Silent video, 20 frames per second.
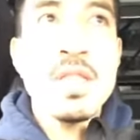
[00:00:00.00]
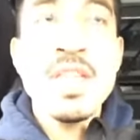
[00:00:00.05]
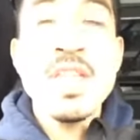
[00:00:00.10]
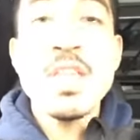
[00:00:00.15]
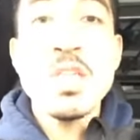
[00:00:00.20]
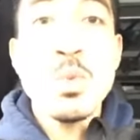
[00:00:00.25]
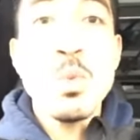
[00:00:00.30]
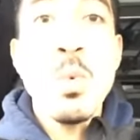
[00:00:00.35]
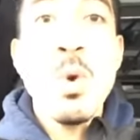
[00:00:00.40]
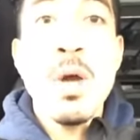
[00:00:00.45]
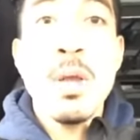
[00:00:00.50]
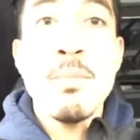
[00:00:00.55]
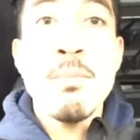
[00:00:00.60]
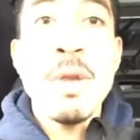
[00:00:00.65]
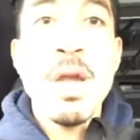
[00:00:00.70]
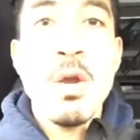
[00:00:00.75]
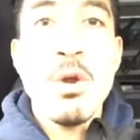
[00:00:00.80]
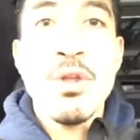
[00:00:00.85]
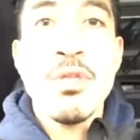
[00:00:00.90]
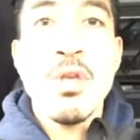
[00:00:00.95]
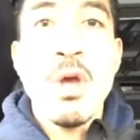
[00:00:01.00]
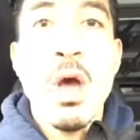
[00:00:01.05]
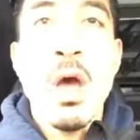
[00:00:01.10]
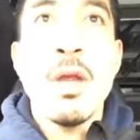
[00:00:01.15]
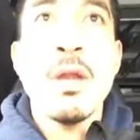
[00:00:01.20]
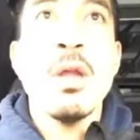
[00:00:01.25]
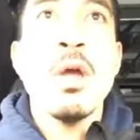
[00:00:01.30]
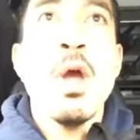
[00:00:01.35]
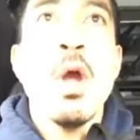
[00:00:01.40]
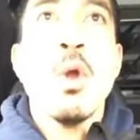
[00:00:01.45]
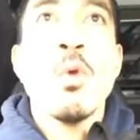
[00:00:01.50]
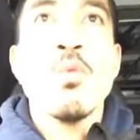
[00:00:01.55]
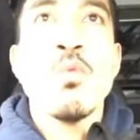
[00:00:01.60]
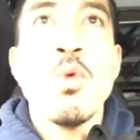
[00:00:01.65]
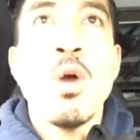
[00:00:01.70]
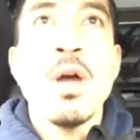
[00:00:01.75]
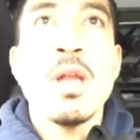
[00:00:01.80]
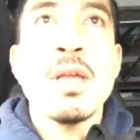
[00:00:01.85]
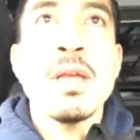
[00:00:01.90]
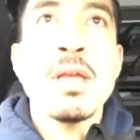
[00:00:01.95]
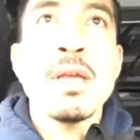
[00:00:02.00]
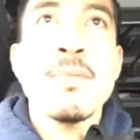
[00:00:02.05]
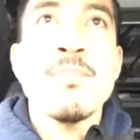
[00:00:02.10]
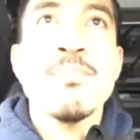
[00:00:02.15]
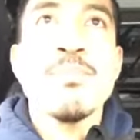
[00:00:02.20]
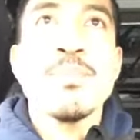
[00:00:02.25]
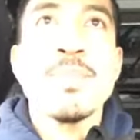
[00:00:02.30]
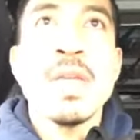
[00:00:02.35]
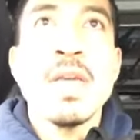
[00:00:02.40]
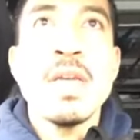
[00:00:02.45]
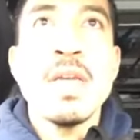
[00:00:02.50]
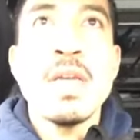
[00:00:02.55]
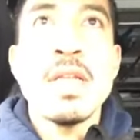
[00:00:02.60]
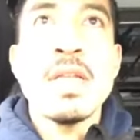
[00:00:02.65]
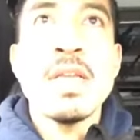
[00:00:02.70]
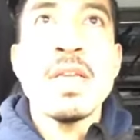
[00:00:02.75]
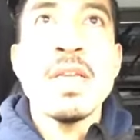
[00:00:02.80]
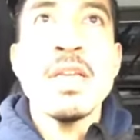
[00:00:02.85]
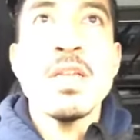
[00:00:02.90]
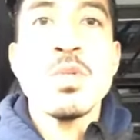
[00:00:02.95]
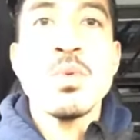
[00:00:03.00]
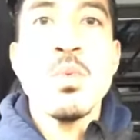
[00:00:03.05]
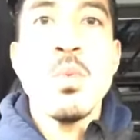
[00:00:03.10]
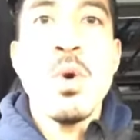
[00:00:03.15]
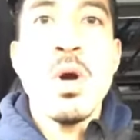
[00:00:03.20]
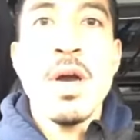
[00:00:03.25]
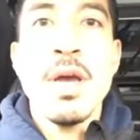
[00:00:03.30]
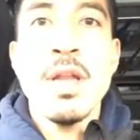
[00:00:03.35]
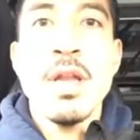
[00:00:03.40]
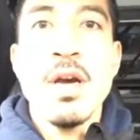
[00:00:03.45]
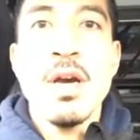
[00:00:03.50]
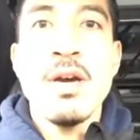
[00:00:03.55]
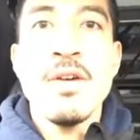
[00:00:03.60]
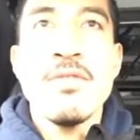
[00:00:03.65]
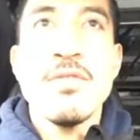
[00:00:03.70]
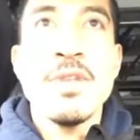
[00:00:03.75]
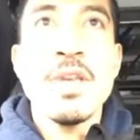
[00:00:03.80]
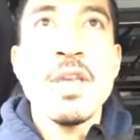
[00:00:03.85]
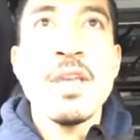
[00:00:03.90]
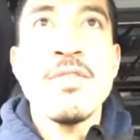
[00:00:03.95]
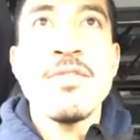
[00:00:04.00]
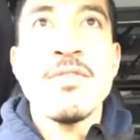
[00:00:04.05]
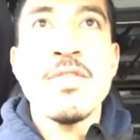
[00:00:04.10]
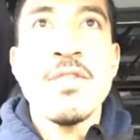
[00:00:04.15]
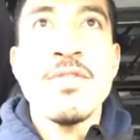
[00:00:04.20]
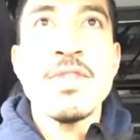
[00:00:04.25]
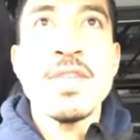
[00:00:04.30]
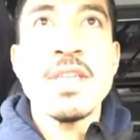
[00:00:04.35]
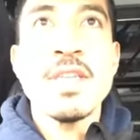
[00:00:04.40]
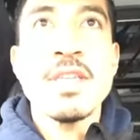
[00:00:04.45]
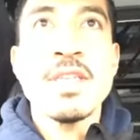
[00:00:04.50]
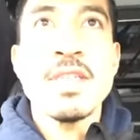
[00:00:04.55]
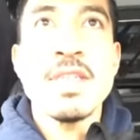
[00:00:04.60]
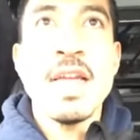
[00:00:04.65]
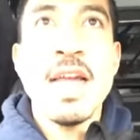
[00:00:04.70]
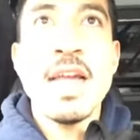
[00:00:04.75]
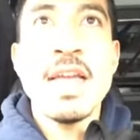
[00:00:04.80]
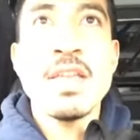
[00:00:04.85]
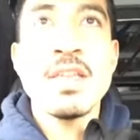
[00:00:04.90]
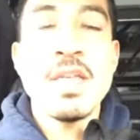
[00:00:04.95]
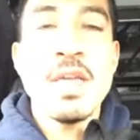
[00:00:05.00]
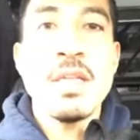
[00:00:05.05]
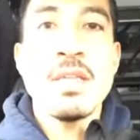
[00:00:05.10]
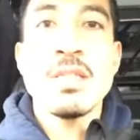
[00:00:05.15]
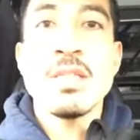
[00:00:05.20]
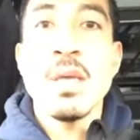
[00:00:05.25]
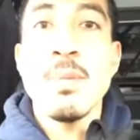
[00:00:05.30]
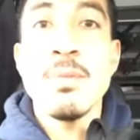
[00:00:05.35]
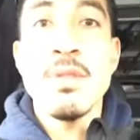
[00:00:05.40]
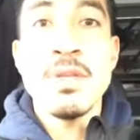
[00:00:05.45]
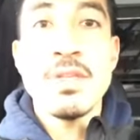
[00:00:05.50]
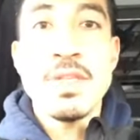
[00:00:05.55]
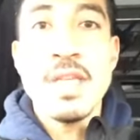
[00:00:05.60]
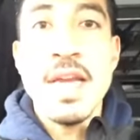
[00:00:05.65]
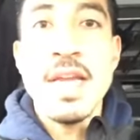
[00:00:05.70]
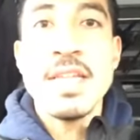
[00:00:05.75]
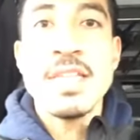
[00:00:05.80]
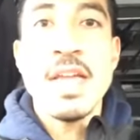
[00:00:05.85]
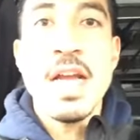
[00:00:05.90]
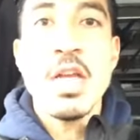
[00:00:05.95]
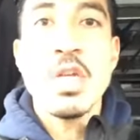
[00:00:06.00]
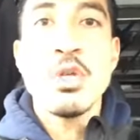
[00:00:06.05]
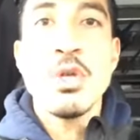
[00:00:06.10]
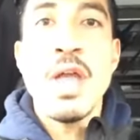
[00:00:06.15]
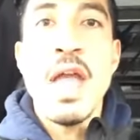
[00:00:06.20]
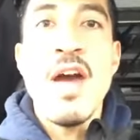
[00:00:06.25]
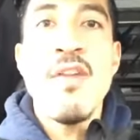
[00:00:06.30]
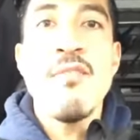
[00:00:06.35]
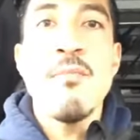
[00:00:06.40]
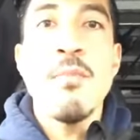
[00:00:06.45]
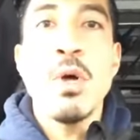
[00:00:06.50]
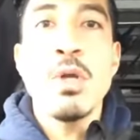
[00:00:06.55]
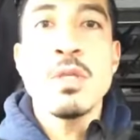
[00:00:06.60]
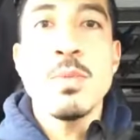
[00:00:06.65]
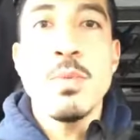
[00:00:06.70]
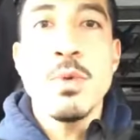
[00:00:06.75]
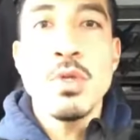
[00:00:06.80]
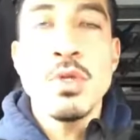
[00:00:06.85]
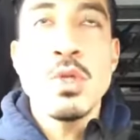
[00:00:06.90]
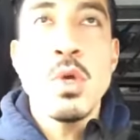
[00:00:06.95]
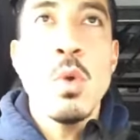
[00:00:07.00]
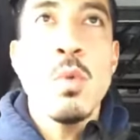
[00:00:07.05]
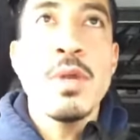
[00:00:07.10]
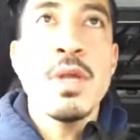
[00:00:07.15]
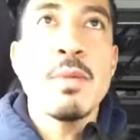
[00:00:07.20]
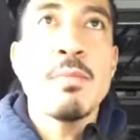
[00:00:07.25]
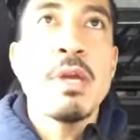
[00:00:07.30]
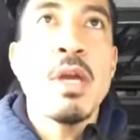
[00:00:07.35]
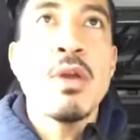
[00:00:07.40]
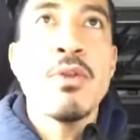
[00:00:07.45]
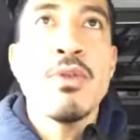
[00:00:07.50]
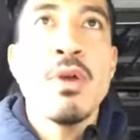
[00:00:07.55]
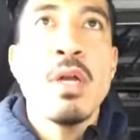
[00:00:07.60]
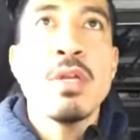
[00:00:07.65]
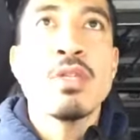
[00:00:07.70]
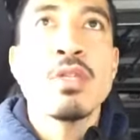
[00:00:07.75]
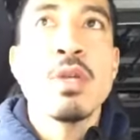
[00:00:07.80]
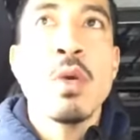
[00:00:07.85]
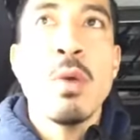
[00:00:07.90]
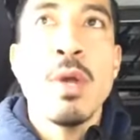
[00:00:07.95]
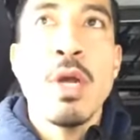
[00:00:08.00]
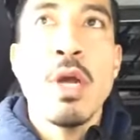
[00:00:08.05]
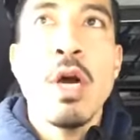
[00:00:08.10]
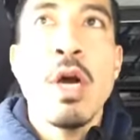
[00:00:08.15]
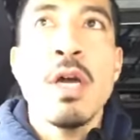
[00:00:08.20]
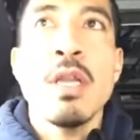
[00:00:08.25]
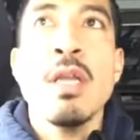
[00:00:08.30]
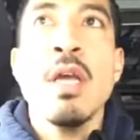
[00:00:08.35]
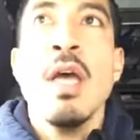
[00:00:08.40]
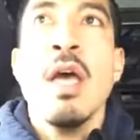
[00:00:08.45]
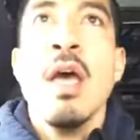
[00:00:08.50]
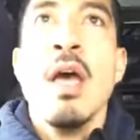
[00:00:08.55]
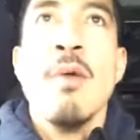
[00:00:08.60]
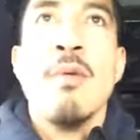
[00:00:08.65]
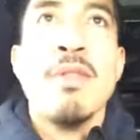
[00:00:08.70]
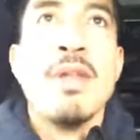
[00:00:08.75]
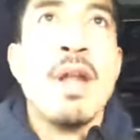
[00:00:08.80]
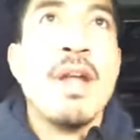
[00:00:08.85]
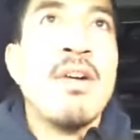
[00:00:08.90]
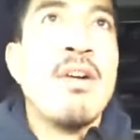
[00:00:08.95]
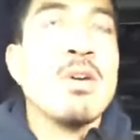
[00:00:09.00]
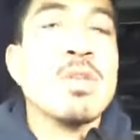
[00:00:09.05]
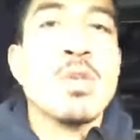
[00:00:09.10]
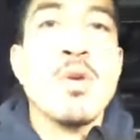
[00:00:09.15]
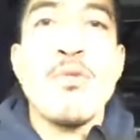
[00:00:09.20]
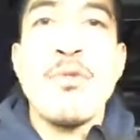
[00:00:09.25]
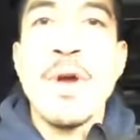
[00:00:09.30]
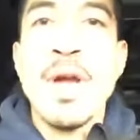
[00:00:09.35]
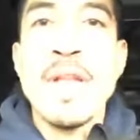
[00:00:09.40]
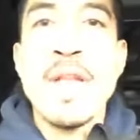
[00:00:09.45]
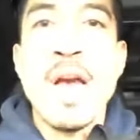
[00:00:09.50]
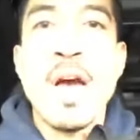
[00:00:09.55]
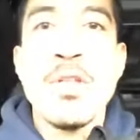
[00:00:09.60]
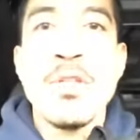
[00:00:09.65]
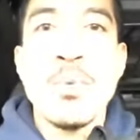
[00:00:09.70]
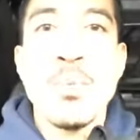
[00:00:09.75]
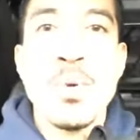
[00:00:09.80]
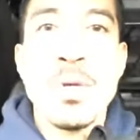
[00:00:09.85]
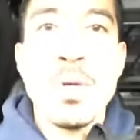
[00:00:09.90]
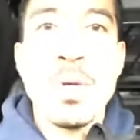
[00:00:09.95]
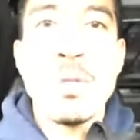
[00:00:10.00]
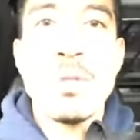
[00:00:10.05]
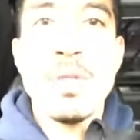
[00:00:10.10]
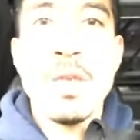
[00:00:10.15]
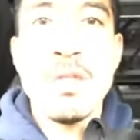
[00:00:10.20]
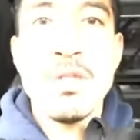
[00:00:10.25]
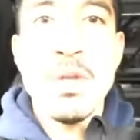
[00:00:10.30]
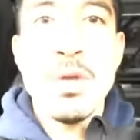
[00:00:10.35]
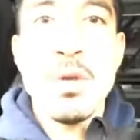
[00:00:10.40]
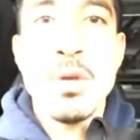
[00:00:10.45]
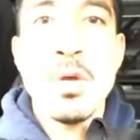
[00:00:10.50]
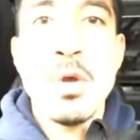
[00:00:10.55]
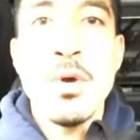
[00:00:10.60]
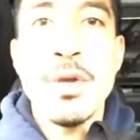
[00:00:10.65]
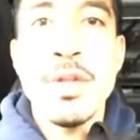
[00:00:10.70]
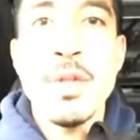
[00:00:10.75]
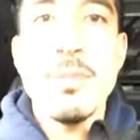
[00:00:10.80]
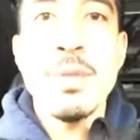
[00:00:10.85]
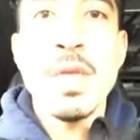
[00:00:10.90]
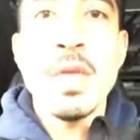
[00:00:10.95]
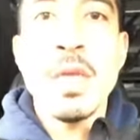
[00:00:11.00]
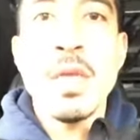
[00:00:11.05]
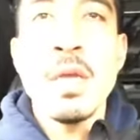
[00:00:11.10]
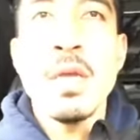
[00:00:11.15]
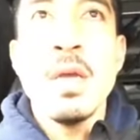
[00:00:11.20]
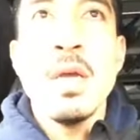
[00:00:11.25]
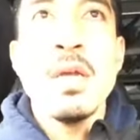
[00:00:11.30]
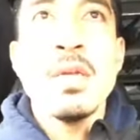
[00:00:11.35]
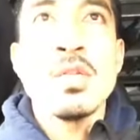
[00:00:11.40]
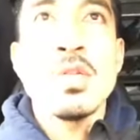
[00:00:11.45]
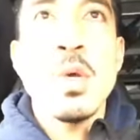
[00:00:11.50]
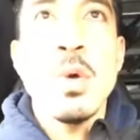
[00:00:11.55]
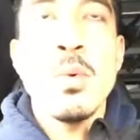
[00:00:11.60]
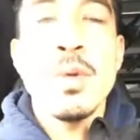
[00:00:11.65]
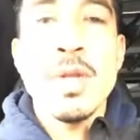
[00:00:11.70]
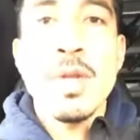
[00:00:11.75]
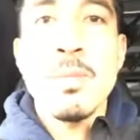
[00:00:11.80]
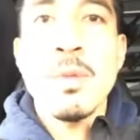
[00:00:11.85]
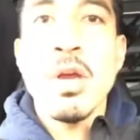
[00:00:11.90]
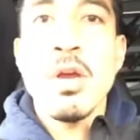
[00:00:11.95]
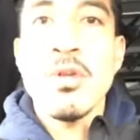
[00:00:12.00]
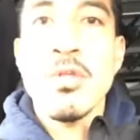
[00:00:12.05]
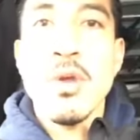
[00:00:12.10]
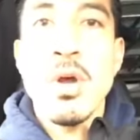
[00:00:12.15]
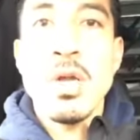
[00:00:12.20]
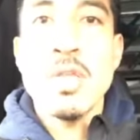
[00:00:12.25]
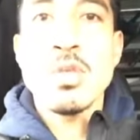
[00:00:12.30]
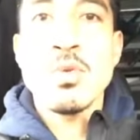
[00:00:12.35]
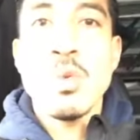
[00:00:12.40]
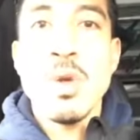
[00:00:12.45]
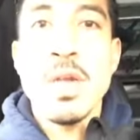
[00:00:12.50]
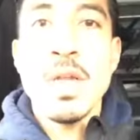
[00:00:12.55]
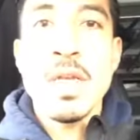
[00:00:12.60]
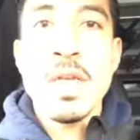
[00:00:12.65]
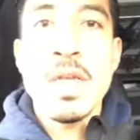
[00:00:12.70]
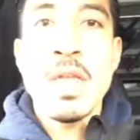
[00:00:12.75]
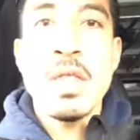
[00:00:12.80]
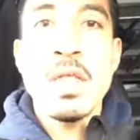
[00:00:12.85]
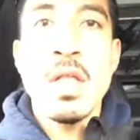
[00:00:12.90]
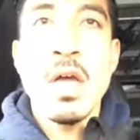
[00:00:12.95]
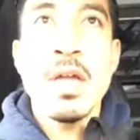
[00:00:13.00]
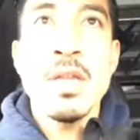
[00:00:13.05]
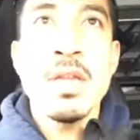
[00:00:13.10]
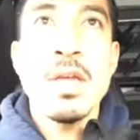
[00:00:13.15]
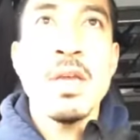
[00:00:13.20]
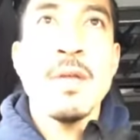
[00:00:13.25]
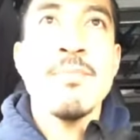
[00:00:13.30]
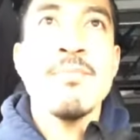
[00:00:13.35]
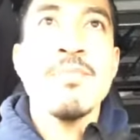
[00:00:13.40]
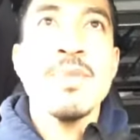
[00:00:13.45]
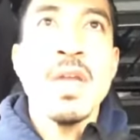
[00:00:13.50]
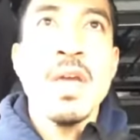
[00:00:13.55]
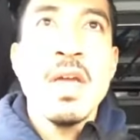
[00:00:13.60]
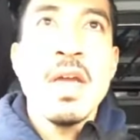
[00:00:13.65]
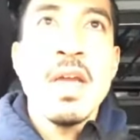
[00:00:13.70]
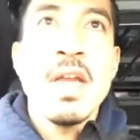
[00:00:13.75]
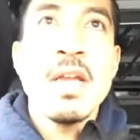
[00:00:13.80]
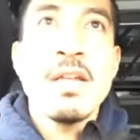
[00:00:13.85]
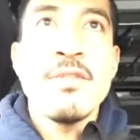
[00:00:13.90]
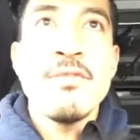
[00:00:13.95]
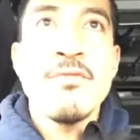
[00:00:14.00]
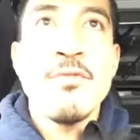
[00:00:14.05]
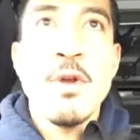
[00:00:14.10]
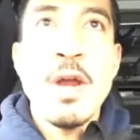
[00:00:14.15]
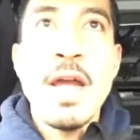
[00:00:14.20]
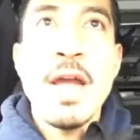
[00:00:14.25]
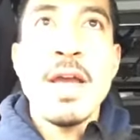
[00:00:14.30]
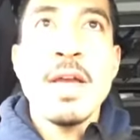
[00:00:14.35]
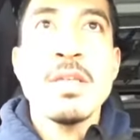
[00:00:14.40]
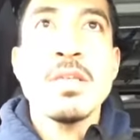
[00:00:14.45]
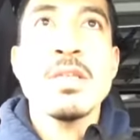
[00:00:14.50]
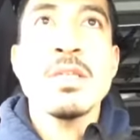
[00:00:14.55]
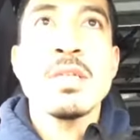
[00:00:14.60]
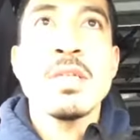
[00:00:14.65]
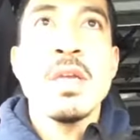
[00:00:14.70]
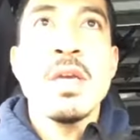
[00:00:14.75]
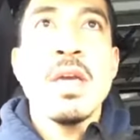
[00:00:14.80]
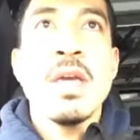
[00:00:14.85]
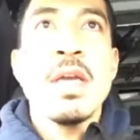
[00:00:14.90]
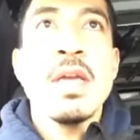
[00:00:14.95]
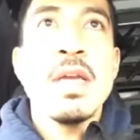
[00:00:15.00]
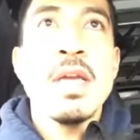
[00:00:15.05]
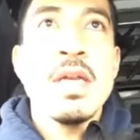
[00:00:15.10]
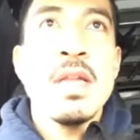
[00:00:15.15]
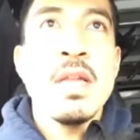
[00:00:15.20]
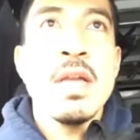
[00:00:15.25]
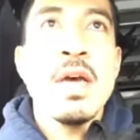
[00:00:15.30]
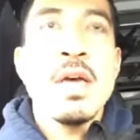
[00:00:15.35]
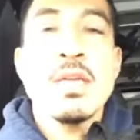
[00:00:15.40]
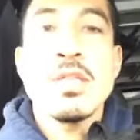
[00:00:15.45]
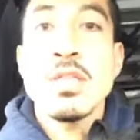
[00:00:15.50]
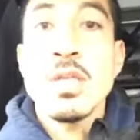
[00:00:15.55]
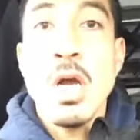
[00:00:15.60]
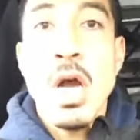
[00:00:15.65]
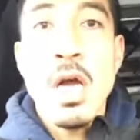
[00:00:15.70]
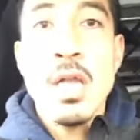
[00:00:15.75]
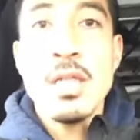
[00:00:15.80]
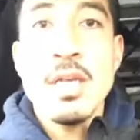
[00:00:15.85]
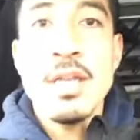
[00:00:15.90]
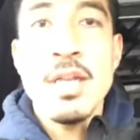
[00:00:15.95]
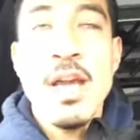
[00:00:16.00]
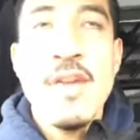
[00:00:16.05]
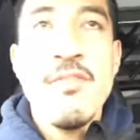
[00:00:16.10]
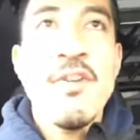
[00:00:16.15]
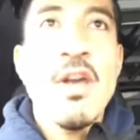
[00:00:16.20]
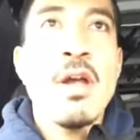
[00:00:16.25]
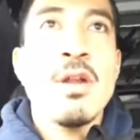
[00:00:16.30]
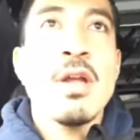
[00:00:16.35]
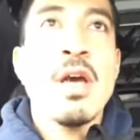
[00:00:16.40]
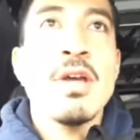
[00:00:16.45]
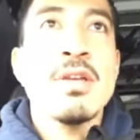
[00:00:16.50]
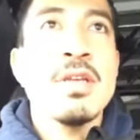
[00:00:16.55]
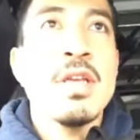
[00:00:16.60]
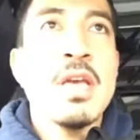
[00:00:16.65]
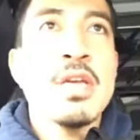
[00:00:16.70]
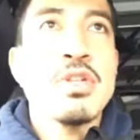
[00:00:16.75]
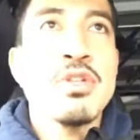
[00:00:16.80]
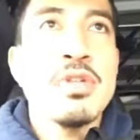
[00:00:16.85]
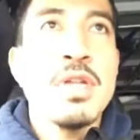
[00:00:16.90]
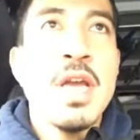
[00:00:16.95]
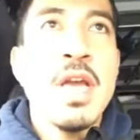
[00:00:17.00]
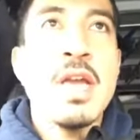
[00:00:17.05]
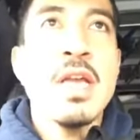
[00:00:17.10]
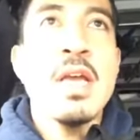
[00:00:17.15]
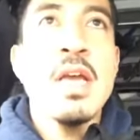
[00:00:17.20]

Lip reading: one marathon running in each one of the 50 states. And some of the states actually have multiple Soulwinning Marathons going on. And then I also find out that there are going to be Soulwinning Marathons running in London, in France, in Scotland, I found out yesterday.